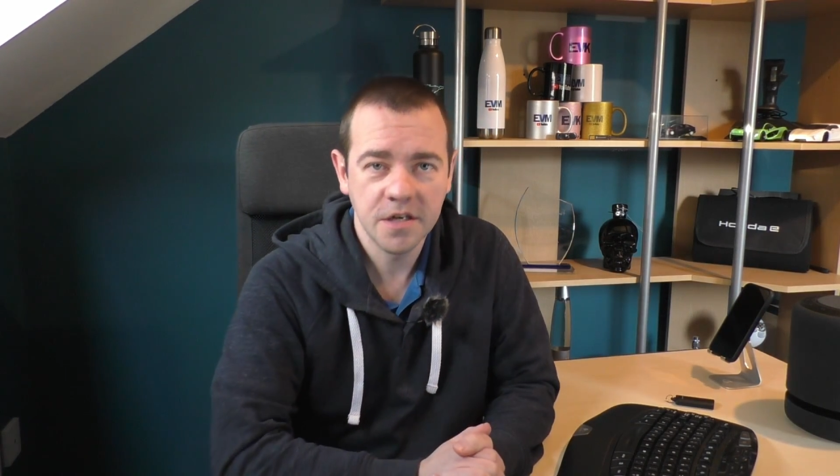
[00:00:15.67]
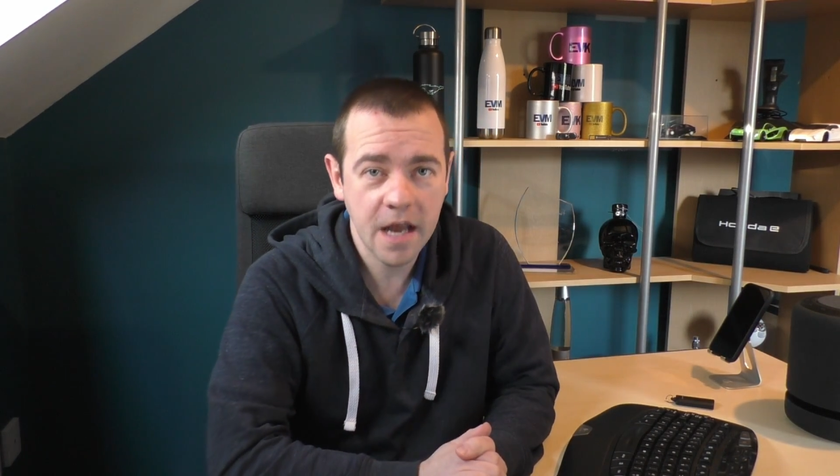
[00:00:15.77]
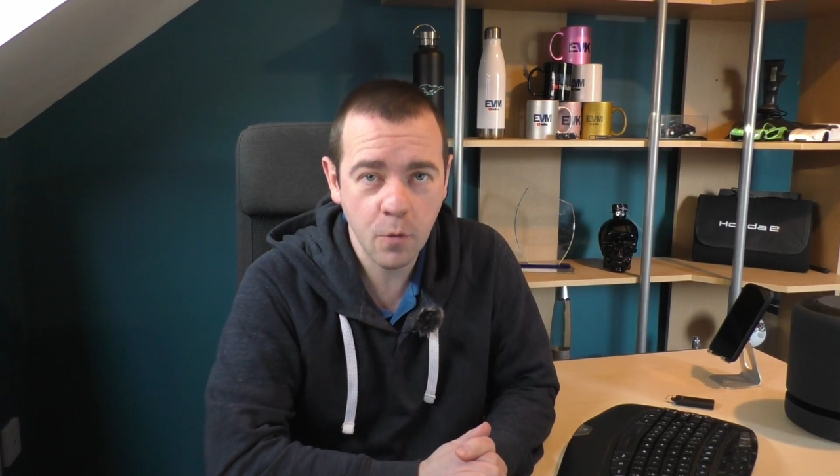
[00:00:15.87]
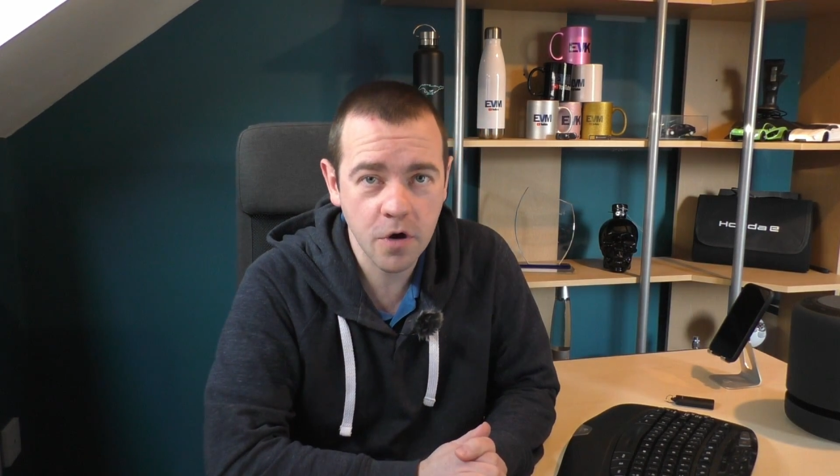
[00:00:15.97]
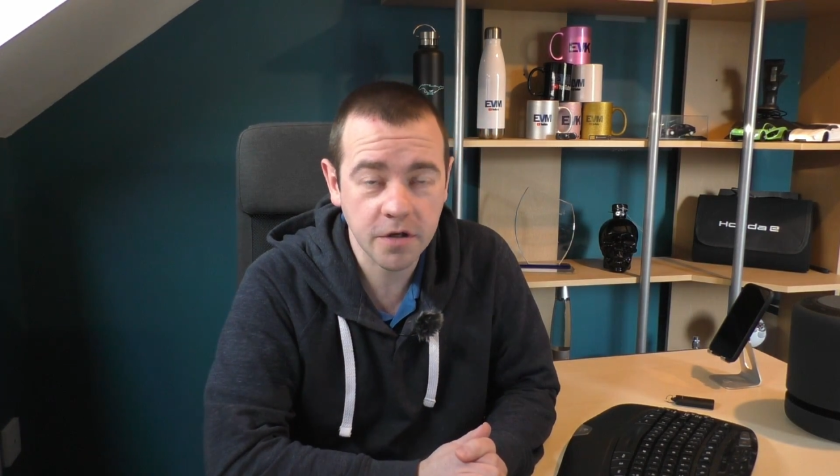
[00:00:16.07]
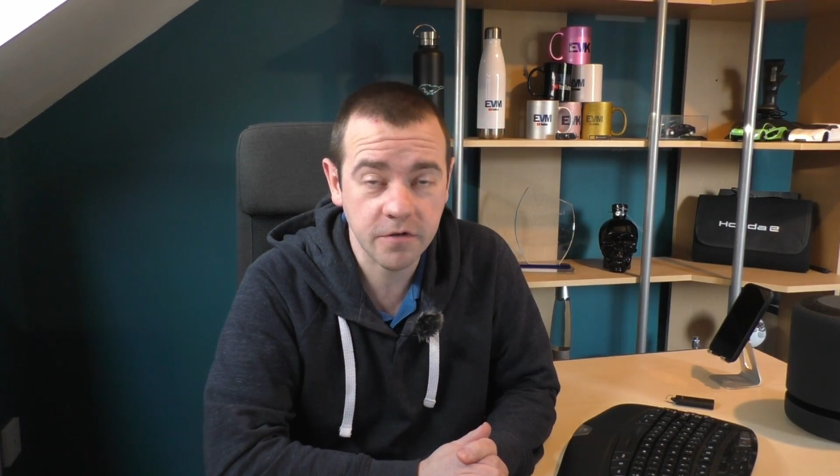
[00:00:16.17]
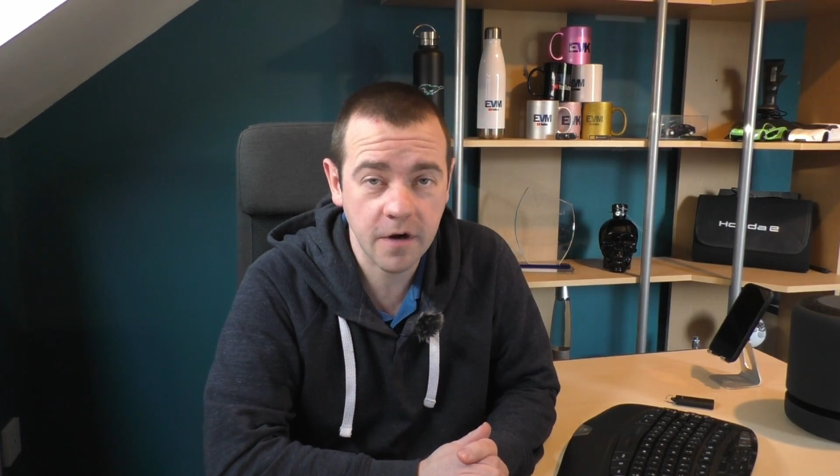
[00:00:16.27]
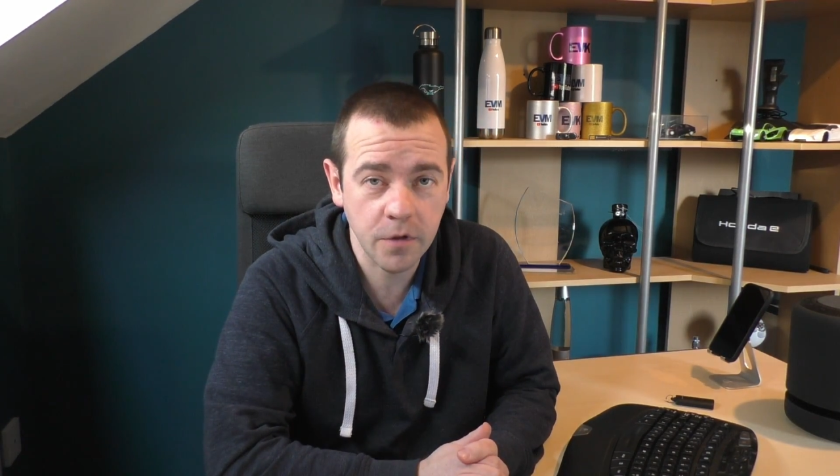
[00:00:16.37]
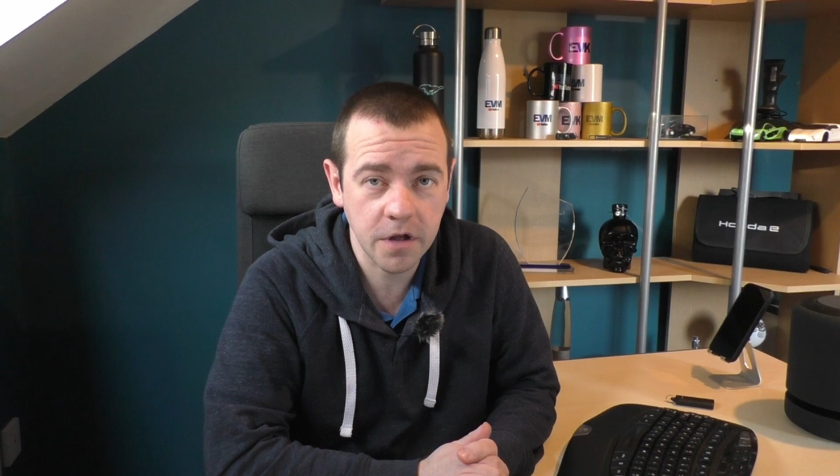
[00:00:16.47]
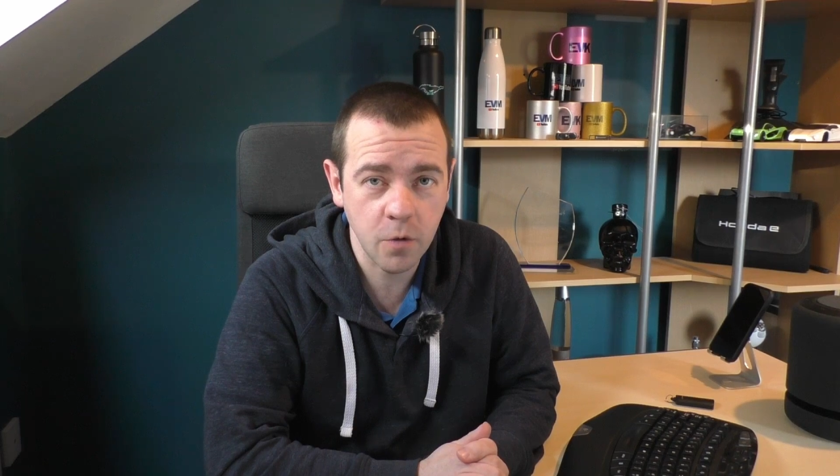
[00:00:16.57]
networks
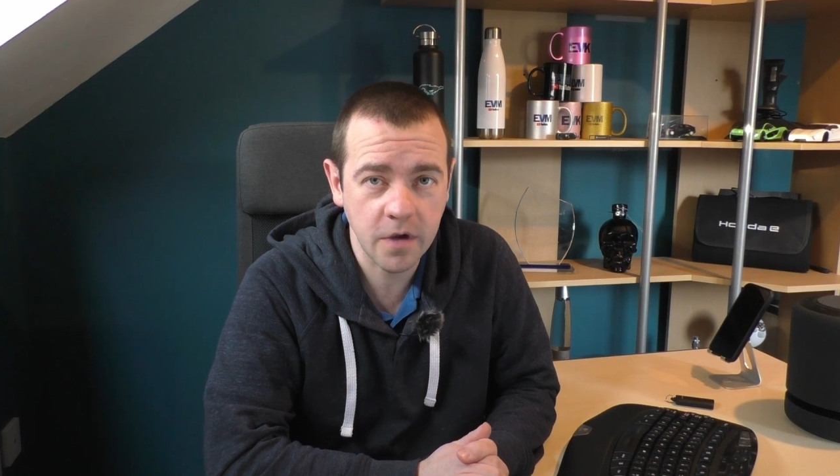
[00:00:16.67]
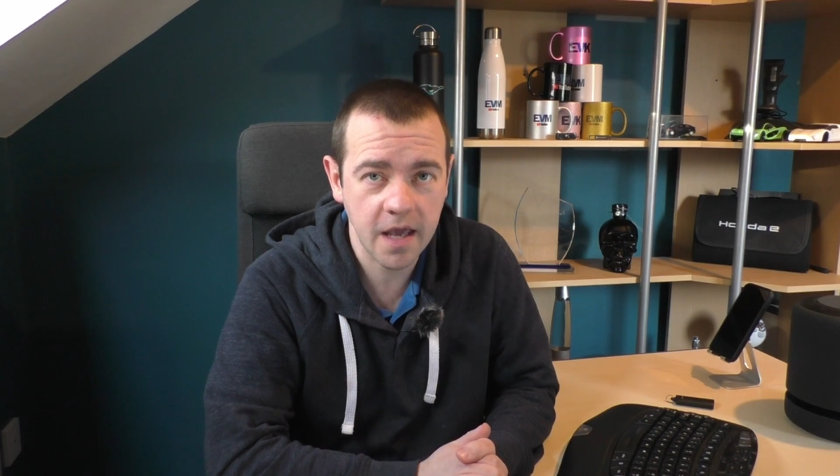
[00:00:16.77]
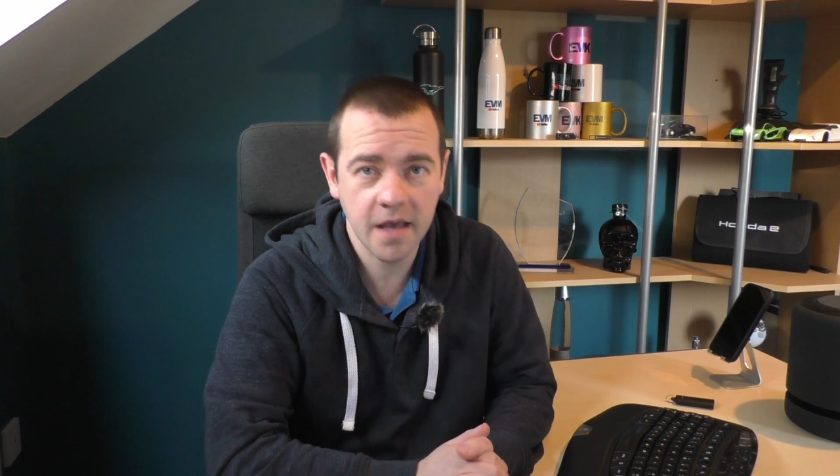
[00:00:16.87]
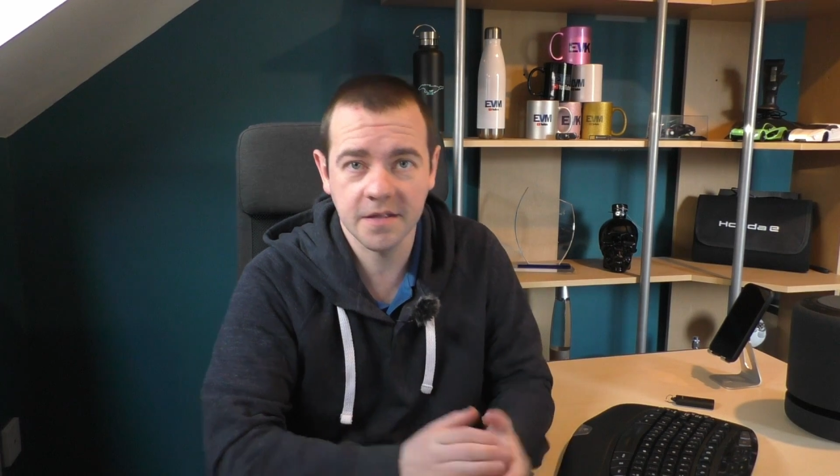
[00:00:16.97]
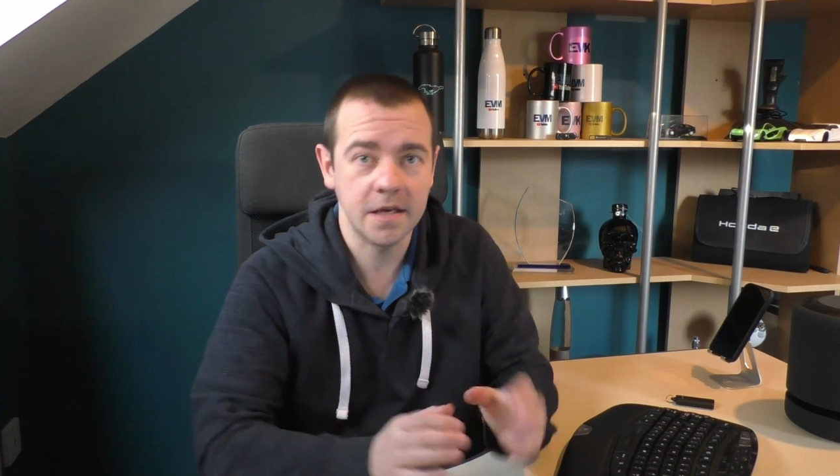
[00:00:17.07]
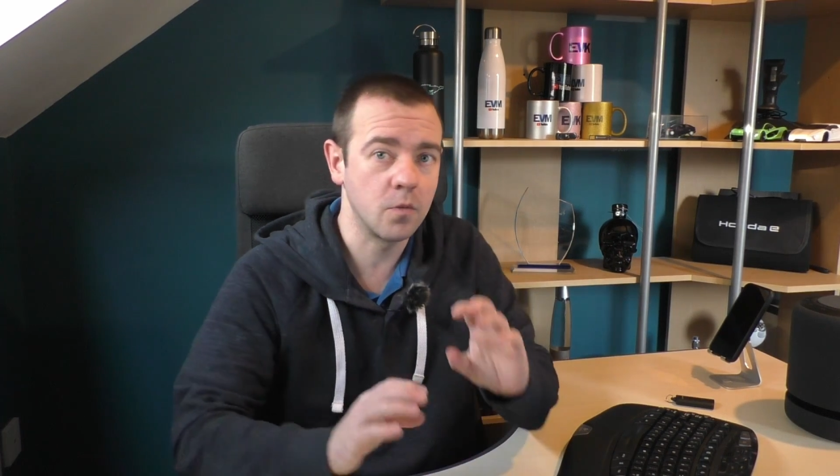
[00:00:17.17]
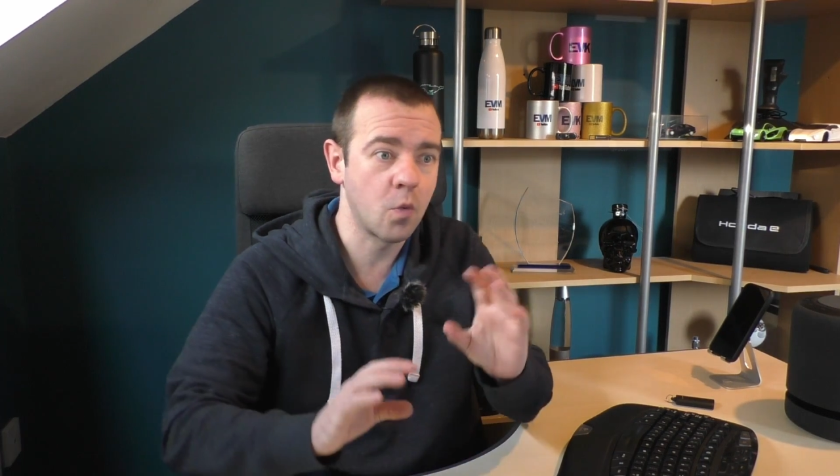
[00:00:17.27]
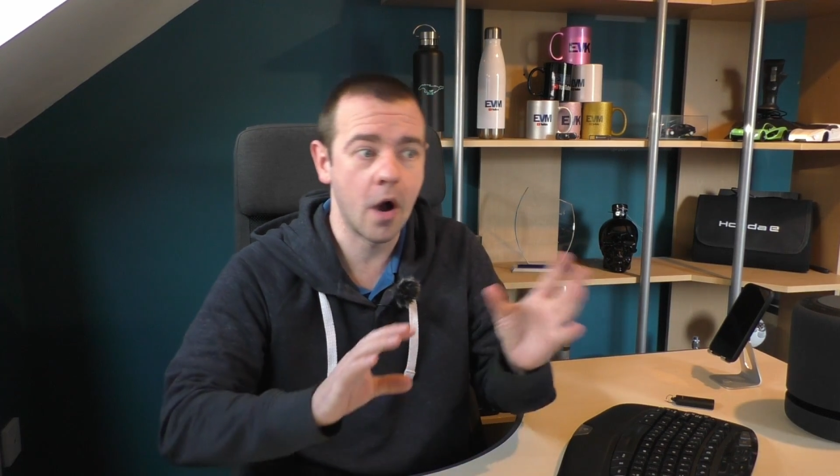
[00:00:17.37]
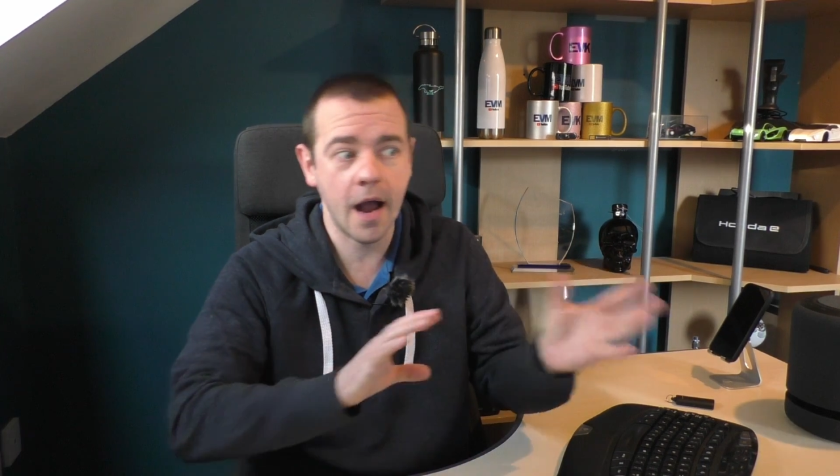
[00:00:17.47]
around the U K as in what